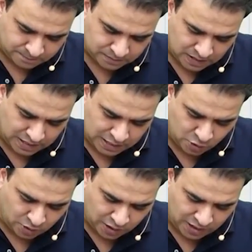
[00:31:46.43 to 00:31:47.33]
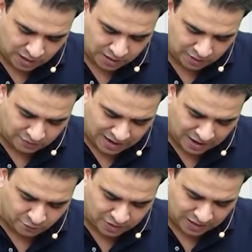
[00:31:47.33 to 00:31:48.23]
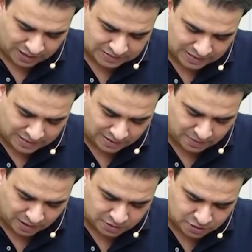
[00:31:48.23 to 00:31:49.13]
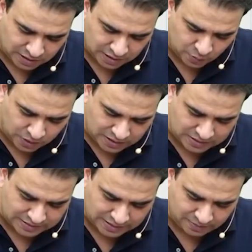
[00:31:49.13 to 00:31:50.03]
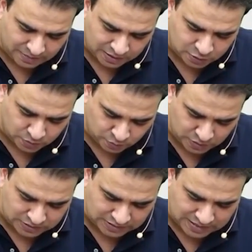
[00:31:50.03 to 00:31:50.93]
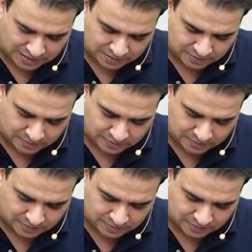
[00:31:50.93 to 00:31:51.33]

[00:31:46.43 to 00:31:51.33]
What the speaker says: The ileocolic artery will have one ascending branch and one descending branch. We will see that.